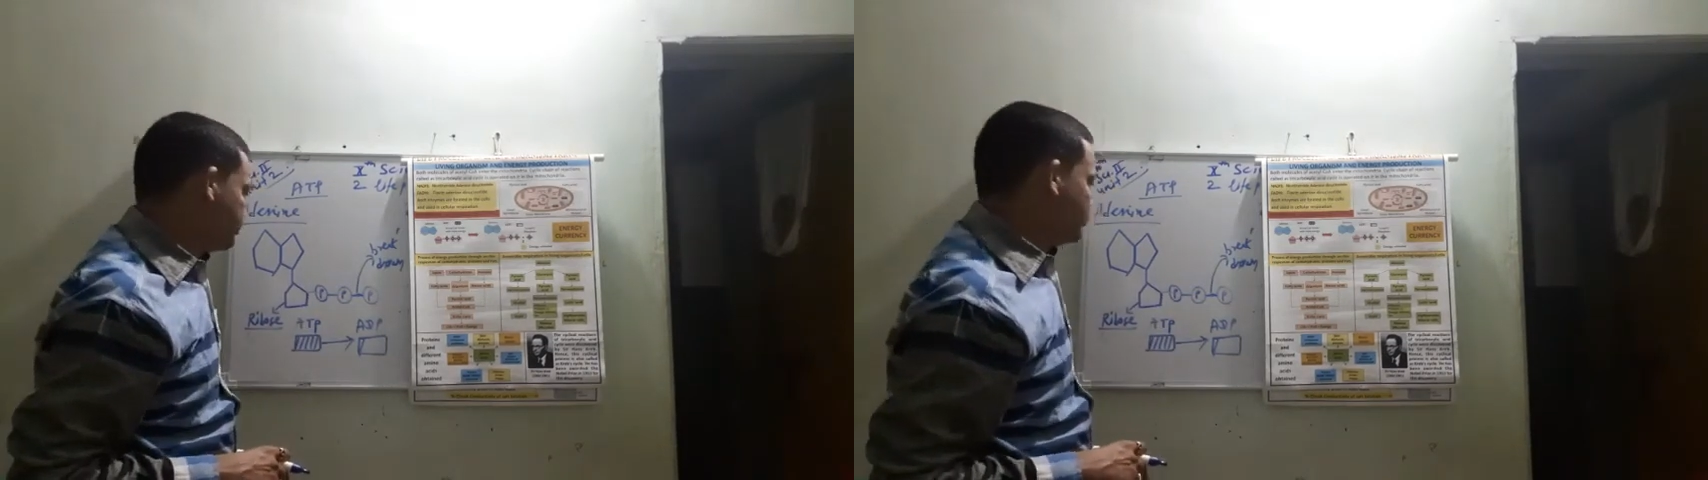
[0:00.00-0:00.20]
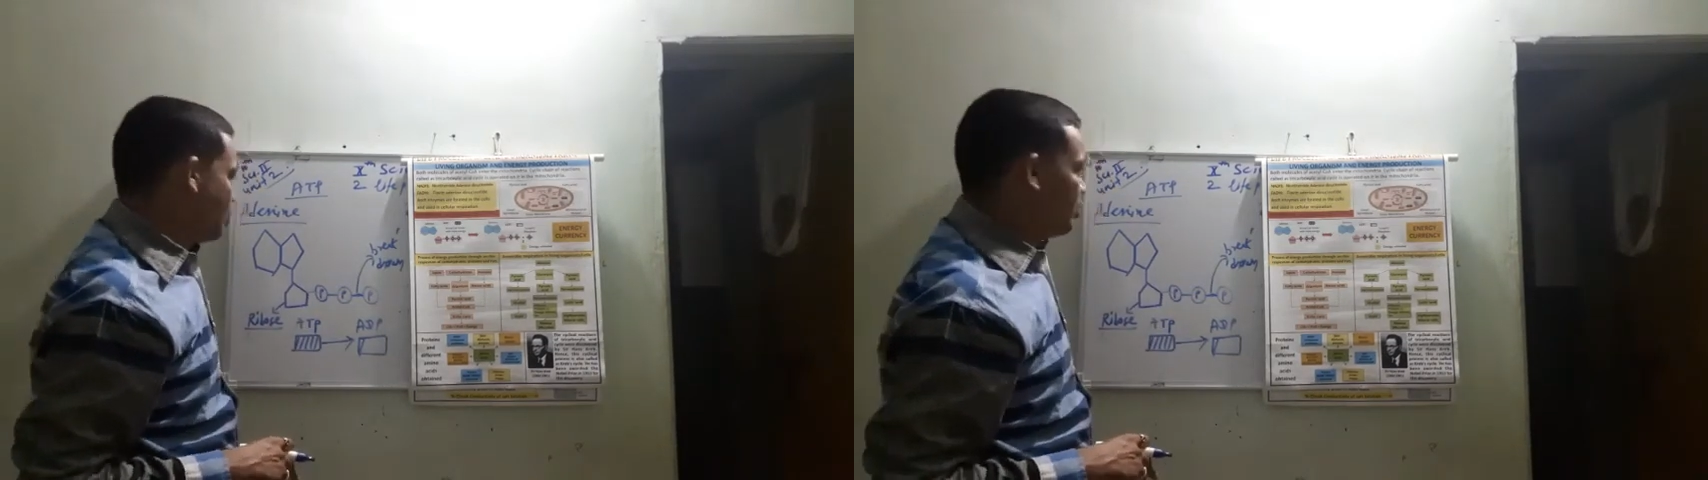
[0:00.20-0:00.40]

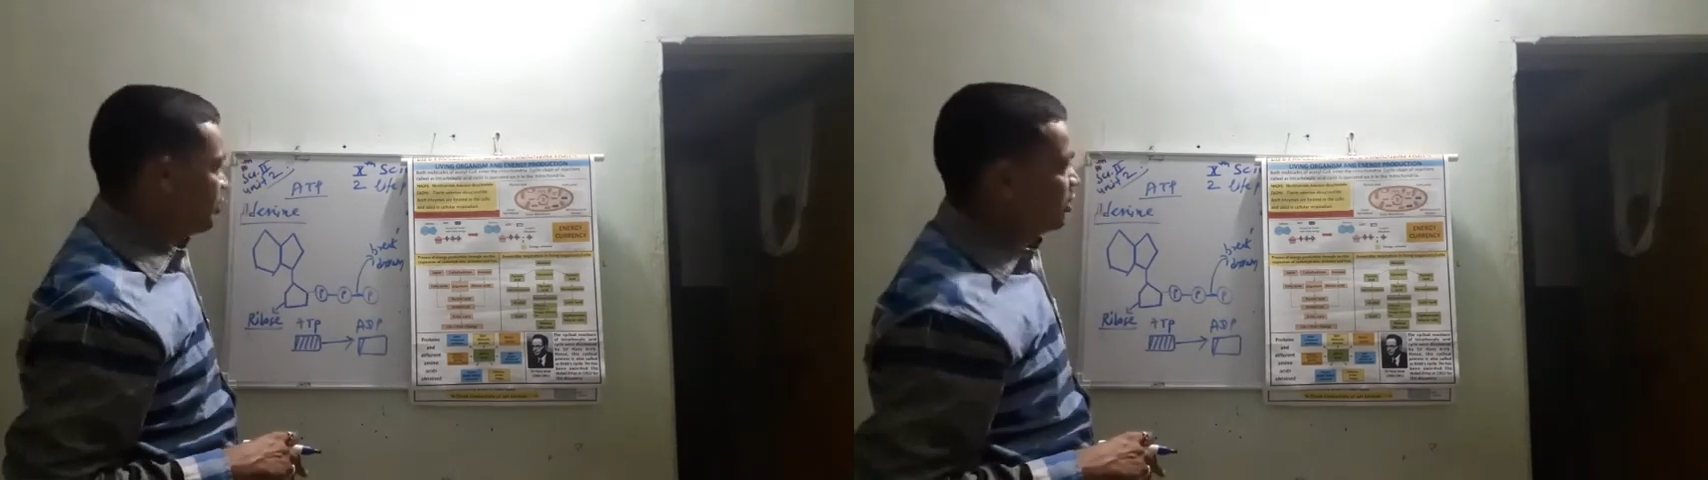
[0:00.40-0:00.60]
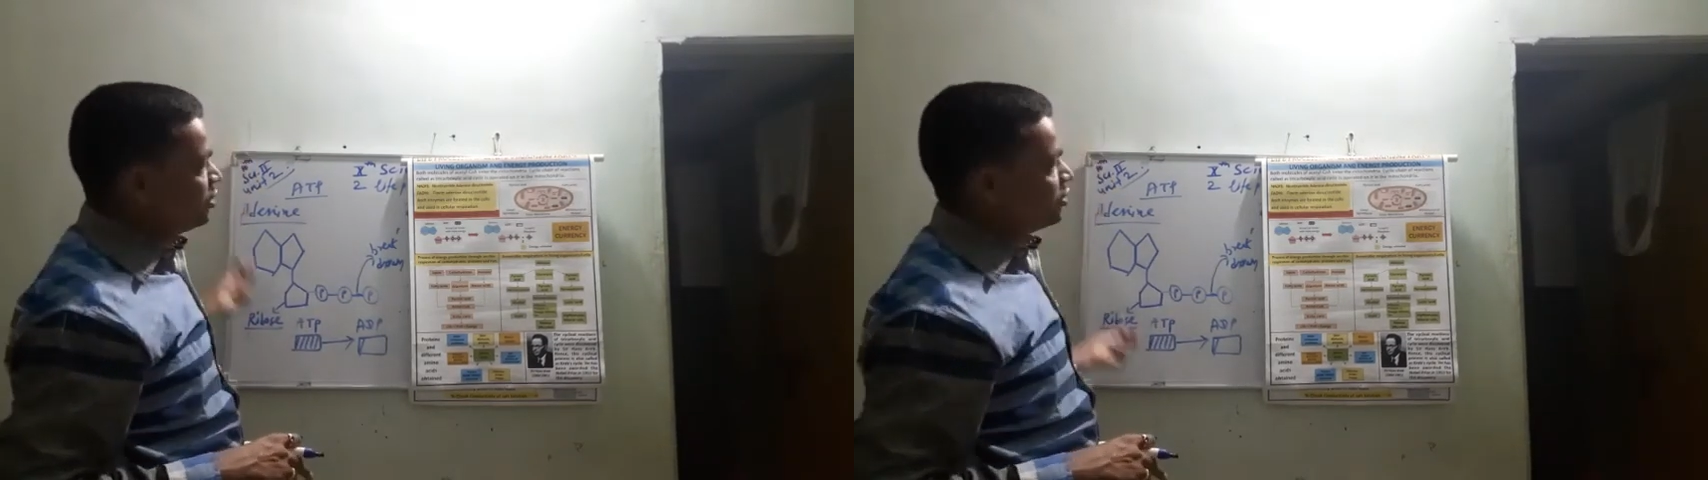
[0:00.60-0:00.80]
or
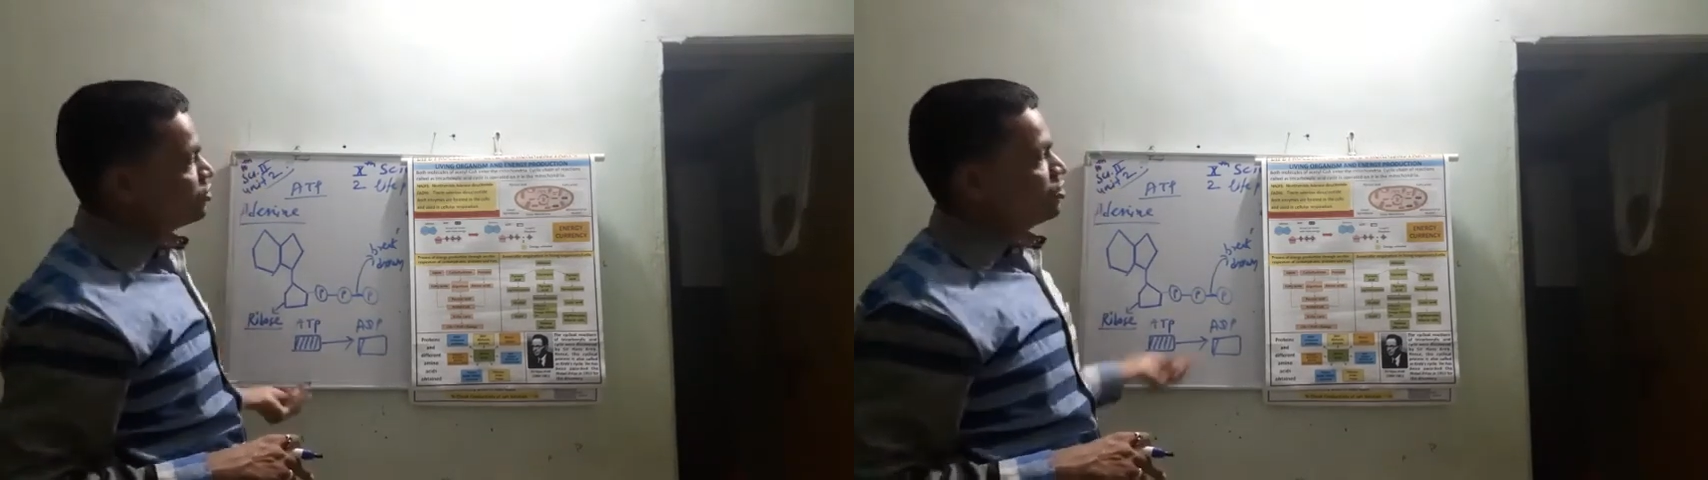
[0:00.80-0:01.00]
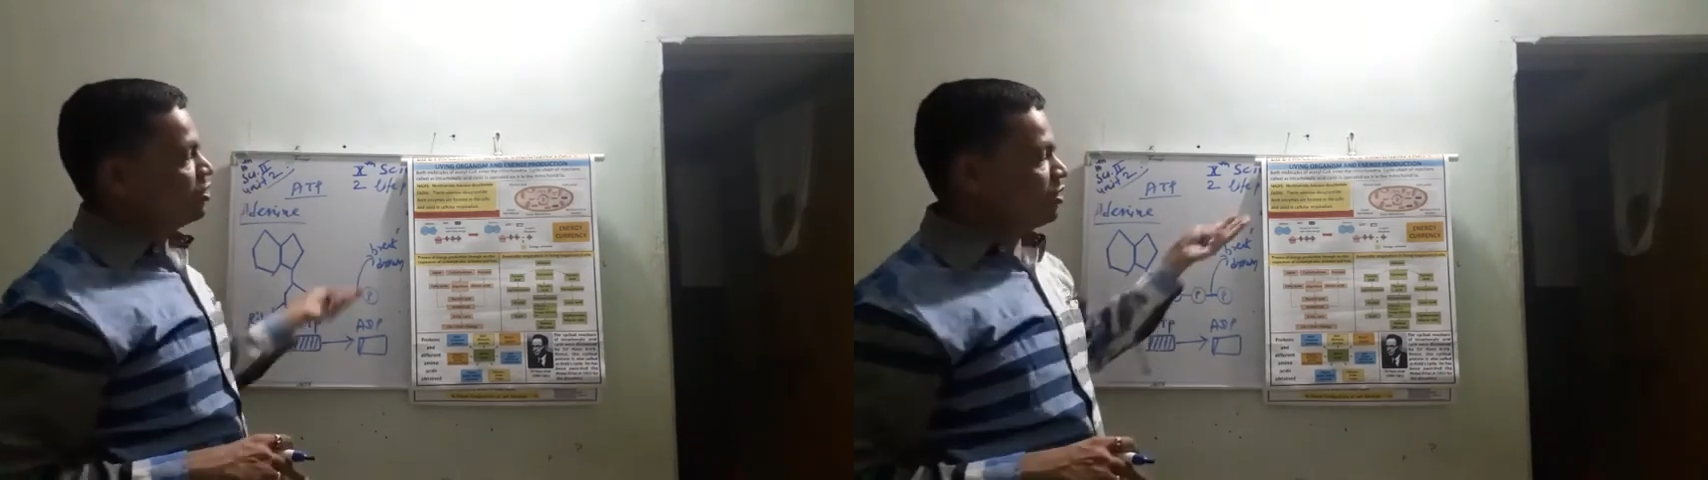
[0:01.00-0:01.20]

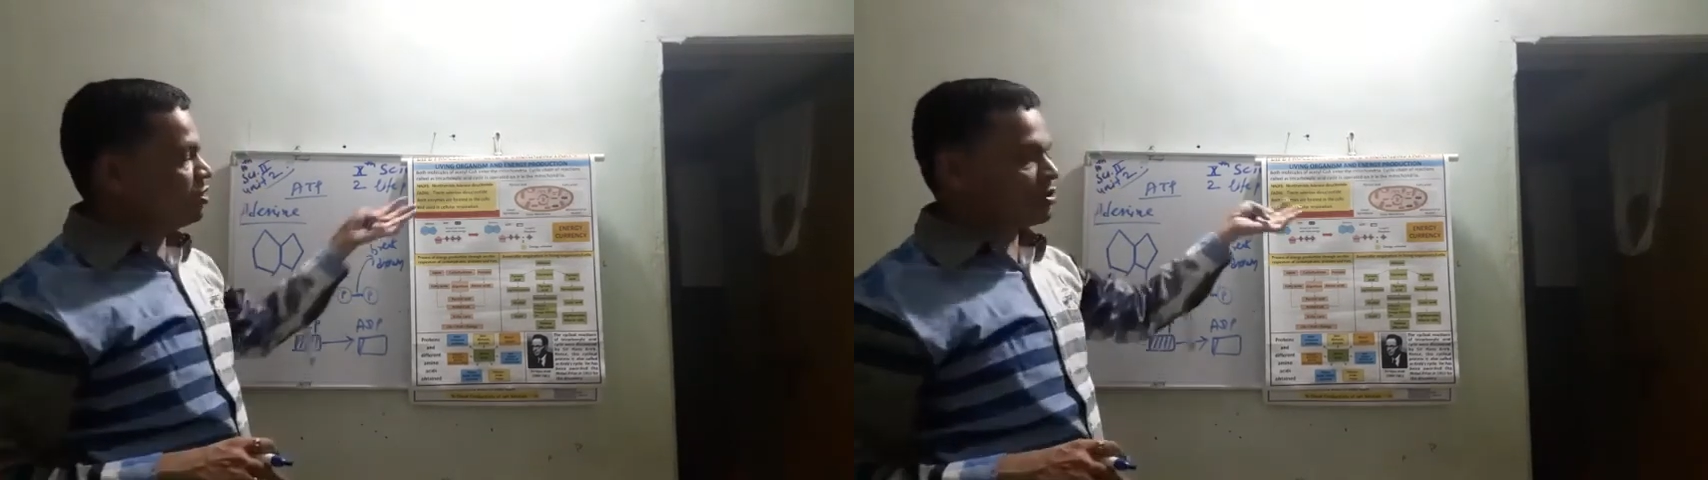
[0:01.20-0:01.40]
energy is